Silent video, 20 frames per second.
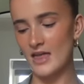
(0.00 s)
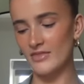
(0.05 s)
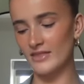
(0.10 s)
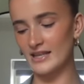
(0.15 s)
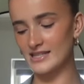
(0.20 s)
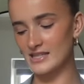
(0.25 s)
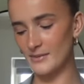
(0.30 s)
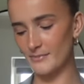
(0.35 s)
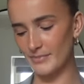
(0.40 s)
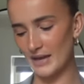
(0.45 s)

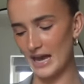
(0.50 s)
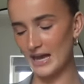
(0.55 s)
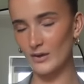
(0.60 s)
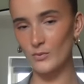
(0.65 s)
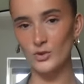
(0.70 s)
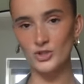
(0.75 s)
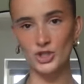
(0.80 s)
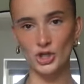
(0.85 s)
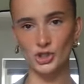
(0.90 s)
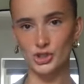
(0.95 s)
This bag,
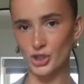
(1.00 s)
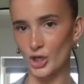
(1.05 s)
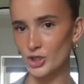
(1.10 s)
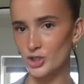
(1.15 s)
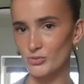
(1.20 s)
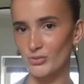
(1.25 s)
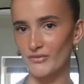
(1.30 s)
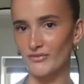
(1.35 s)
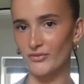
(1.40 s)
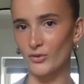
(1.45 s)
which I showed
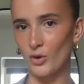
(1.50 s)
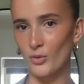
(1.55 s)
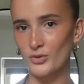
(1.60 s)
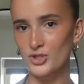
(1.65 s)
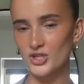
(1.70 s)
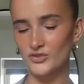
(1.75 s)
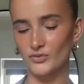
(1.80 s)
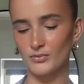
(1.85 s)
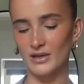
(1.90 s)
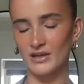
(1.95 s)
you before, which
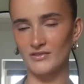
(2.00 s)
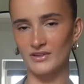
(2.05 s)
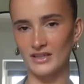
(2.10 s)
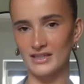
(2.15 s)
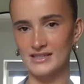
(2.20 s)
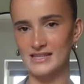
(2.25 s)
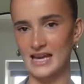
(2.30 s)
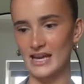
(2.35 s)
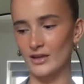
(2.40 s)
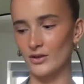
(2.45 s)
is from Olivia
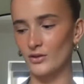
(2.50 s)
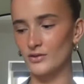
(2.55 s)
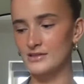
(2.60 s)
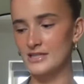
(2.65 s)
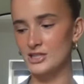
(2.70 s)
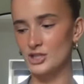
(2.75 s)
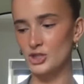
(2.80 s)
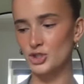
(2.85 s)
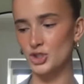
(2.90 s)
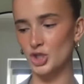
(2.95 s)
Sales.
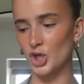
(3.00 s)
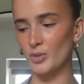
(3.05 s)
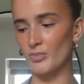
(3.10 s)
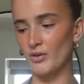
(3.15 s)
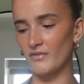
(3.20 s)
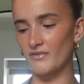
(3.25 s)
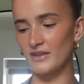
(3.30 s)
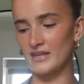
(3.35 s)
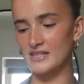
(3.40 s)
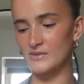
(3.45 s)
It's a dupe
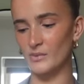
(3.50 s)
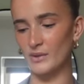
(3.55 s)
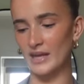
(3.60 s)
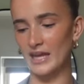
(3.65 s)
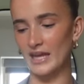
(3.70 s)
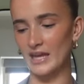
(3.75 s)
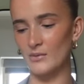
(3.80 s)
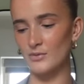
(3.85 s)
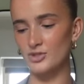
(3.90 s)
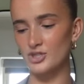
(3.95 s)
of this one
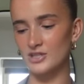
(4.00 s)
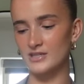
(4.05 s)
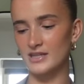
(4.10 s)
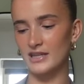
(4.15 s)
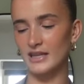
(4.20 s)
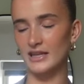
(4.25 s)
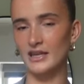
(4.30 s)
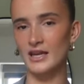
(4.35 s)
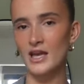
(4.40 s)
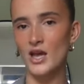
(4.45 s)
here, which is
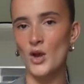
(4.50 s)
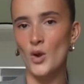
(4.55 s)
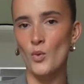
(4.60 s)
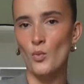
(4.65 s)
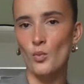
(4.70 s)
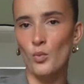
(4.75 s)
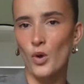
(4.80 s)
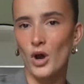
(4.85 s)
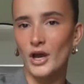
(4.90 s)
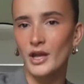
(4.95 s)
the
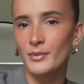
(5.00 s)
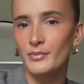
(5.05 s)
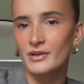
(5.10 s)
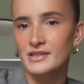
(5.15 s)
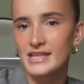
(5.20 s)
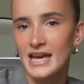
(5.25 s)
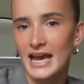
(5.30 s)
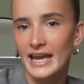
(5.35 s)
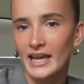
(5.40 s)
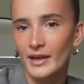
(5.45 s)
white
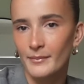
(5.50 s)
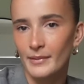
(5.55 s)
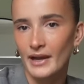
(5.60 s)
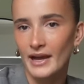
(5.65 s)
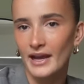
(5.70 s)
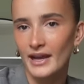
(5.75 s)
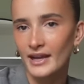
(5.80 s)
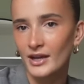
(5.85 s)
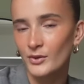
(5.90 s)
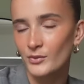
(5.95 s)
Bottega
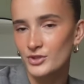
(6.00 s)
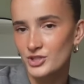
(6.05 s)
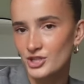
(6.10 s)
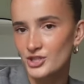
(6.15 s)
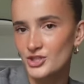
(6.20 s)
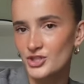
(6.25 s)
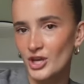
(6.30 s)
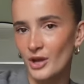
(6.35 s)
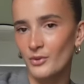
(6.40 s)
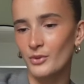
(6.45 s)
bag, which is
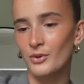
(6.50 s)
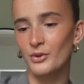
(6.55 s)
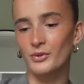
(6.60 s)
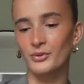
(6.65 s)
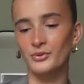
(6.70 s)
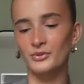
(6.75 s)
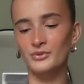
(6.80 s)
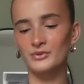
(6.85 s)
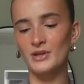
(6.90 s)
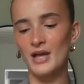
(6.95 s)
so
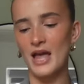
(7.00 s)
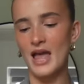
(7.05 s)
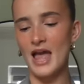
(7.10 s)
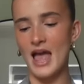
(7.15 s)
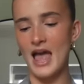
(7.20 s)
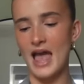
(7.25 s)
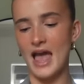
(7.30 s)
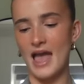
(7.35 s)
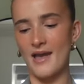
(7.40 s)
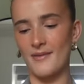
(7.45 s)
cool.
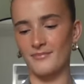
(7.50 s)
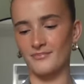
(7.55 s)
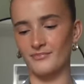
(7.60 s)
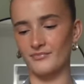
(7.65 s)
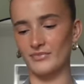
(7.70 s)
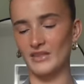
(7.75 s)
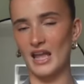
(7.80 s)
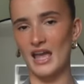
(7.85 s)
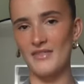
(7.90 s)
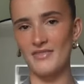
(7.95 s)

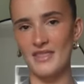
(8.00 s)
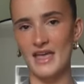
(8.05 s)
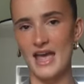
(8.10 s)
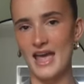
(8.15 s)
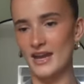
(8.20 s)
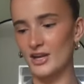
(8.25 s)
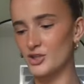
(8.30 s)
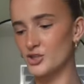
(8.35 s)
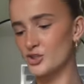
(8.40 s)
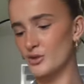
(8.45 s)
And
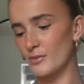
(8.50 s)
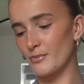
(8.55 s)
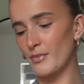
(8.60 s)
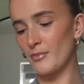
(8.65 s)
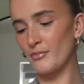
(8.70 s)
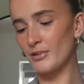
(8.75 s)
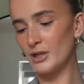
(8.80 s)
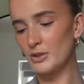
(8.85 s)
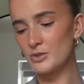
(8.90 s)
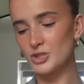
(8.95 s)
then some
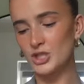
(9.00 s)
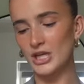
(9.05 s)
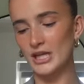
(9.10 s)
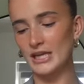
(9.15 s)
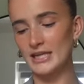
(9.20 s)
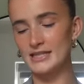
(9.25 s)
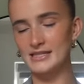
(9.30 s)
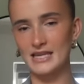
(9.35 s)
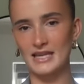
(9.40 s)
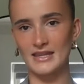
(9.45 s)
blue
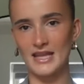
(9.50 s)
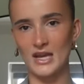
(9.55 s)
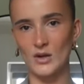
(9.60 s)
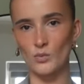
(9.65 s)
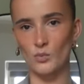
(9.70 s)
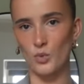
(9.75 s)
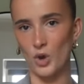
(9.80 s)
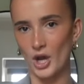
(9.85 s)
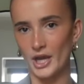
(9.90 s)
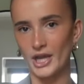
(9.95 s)
jeans and then
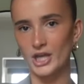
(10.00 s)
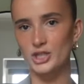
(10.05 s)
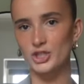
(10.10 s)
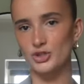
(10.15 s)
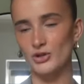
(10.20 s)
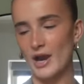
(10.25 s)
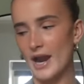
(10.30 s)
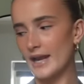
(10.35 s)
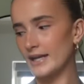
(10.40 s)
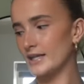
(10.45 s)
white
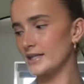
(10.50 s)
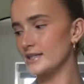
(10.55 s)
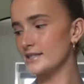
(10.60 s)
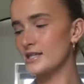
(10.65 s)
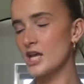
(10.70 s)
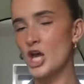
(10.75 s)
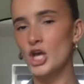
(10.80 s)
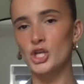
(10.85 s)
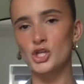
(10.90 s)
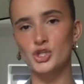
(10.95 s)
trainers.
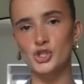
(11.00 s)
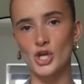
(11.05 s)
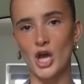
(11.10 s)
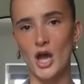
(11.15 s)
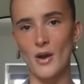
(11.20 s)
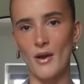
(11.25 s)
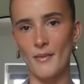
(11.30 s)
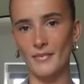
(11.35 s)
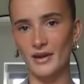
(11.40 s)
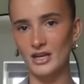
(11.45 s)
So
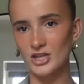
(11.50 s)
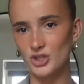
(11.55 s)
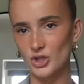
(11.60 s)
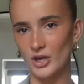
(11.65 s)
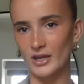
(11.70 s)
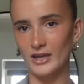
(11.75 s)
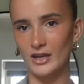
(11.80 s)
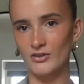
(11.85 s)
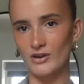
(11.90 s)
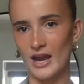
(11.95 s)
I'm going to try
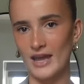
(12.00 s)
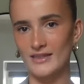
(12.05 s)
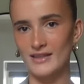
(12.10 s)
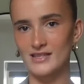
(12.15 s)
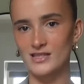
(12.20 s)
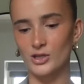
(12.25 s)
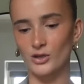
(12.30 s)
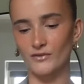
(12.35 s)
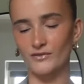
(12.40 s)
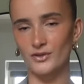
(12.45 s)
and create
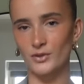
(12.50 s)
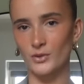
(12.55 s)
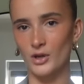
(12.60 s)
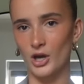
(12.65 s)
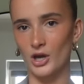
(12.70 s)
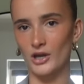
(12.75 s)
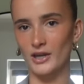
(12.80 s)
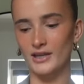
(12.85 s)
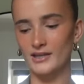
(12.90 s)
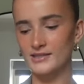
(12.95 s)
this look for you
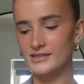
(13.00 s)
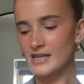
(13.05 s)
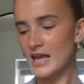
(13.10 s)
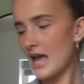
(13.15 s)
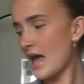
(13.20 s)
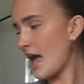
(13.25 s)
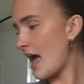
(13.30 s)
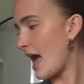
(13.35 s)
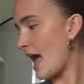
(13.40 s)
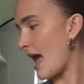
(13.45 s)
guys.
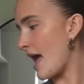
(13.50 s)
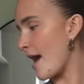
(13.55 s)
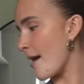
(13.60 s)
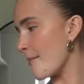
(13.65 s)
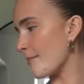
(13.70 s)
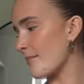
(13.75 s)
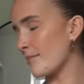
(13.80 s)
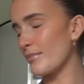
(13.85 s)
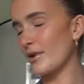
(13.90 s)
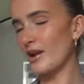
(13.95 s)

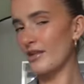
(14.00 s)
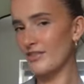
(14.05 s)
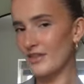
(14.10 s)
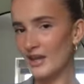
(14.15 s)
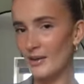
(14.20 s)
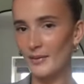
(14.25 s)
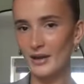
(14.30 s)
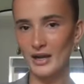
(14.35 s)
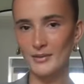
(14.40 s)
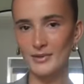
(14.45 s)
But I think
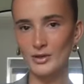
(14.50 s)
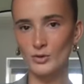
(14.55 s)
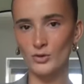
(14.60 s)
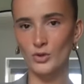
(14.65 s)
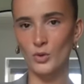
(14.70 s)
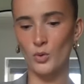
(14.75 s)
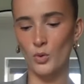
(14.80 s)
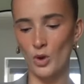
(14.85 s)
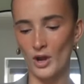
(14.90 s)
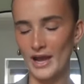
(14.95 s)
I'm going to be
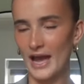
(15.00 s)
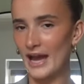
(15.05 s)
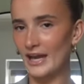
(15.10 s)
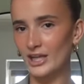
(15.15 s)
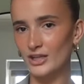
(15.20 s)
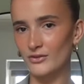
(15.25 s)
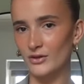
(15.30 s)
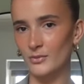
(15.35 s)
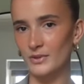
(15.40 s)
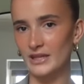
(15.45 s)
quite
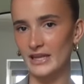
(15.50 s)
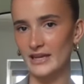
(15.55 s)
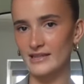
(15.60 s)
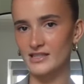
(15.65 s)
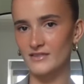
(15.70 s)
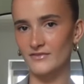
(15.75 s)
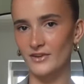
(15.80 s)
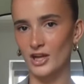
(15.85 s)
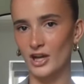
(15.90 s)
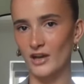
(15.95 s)
accurate with this.
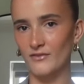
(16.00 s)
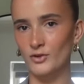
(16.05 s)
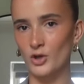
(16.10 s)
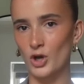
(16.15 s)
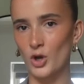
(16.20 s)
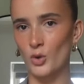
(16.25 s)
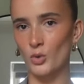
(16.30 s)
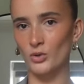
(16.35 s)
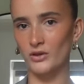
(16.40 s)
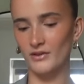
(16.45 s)
I feel like I've
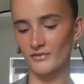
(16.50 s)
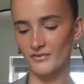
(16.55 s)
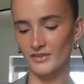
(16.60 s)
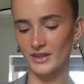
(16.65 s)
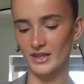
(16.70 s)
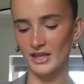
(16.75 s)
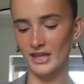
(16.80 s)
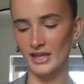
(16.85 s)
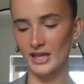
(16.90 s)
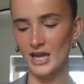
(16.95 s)
got all of
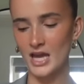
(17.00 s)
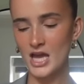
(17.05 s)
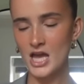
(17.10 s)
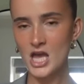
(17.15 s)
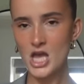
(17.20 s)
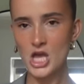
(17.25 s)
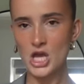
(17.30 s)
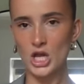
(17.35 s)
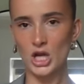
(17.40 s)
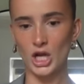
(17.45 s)
the
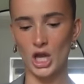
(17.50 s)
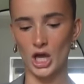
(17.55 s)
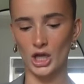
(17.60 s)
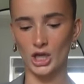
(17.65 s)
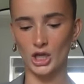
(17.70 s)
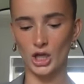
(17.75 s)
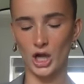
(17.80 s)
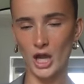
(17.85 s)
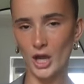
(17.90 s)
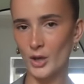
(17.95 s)

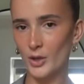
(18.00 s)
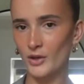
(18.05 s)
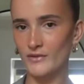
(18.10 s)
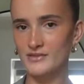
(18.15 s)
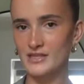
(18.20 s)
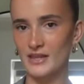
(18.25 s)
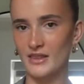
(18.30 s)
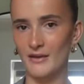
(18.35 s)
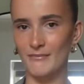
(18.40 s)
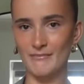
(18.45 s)
like
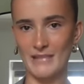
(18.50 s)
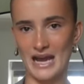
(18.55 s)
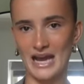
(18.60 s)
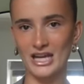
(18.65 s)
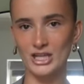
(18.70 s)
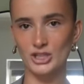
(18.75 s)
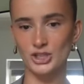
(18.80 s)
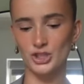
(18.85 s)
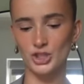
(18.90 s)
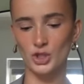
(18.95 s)
clothes that
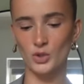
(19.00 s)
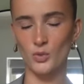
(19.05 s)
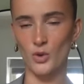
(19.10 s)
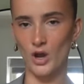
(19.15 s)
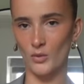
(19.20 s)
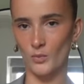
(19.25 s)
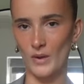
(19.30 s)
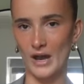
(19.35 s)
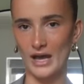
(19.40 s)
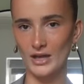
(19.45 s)
match
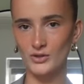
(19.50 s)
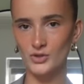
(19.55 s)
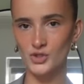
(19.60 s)
quite well.